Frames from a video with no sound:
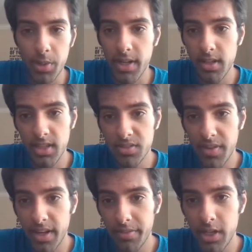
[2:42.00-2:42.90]
So we can click
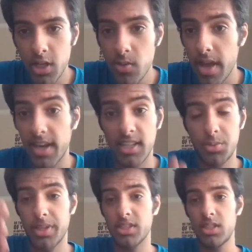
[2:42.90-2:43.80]
this final video, and
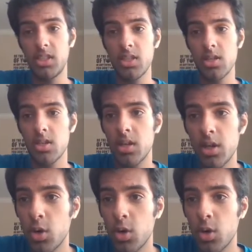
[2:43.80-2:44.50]
as we can see,